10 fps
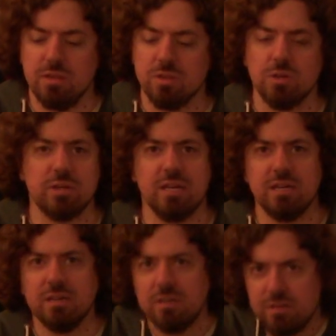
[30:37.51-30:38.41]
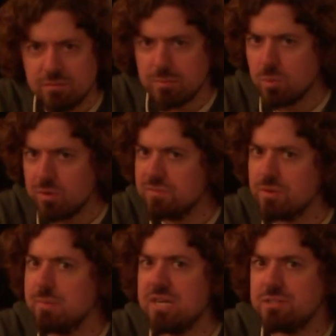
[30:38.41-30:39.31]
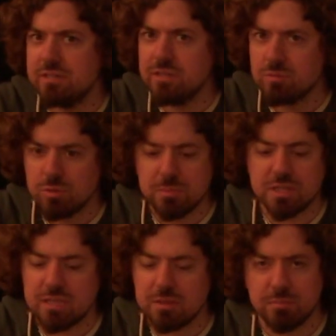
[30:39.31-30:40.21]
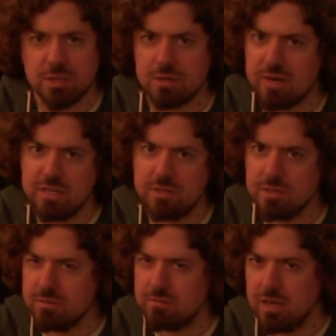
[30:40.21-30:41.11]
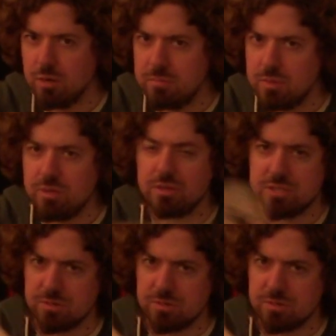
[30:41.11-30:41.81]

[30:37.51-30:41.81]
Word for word: looking for more information in the rulebook that the player aid couldn't help me with,